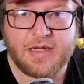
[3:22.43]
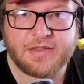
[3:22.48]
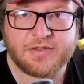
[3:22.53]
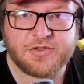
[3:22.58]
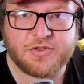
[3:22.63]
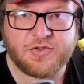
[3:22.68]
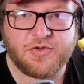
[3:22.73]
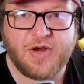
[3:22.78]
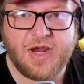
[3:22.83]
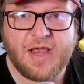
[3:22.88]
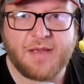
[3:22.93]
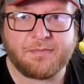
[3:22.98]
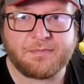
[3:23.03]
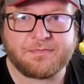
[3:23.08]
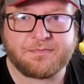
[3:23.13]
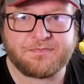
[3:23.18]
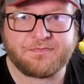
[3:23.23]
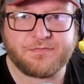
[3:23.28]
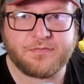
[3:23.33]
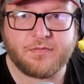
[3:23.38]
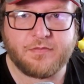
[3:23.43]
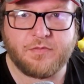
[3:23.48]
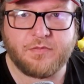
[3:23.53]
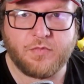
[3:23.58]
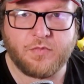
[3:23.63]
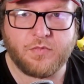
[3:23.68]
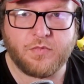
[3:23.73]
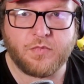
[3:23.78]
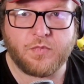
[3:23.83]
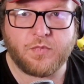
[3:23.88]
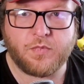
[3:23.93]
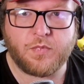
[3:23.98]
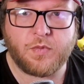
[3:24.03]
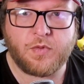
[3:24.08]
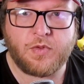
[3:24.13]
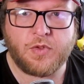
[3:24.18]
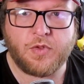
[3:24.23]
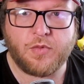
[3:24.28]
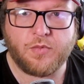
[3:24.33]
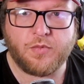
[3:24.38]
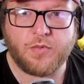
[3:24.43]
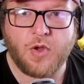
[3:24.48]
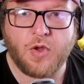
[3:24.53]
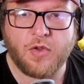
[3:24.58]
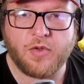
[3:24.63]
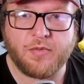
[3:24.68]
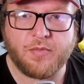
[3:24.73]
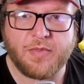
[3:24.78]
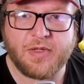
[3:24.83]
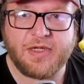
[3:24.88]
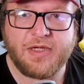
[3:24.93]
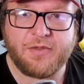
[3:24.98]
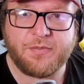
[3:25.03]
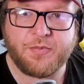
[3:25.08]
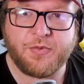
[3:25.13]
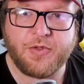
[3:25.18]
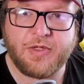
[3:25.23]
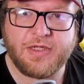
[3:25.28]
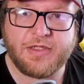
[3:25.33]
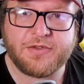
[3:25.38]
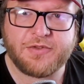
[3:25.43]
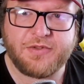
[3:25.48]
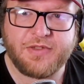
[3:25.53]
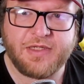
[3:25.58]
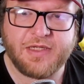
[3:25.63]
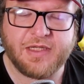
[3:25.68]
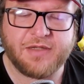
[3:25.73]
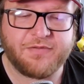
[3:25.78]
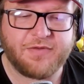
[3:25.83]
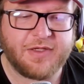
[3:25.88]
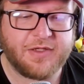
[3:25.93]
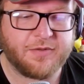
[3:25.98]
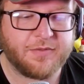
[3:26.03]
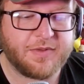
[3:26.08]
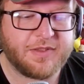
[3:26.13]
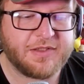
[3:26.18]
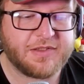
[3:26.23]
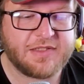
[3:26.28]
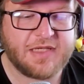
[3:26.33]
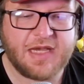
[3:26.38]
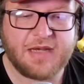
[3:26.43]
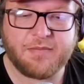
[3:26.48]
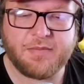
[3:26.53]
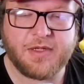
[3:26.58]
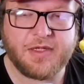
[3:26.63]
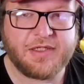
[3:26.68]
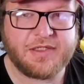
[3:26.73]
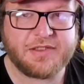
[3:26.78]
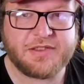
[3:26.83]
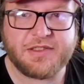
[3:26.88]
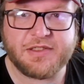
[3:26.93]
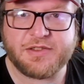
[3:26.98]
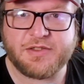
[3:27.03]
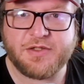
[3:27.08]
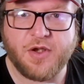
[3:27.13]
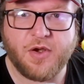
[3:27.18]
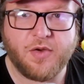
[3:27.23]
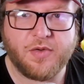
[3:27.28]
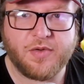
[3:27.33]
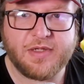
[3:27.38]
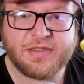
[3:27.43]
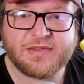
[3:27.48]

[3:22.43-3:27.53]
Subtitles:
scrap, you know, all the money you put into the elevator, because that money's just gone.